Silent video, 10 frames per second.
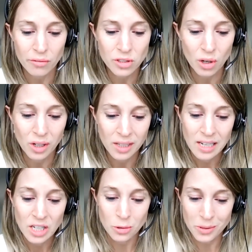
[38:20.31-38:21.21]
So
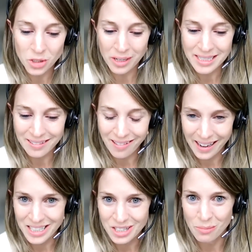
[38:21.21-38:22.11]
we joined the
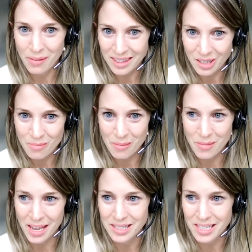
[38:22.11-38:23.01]
alliance, we made the
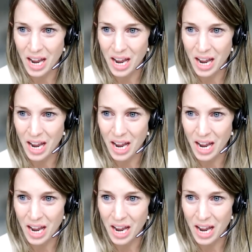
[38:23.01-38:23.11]
commitment.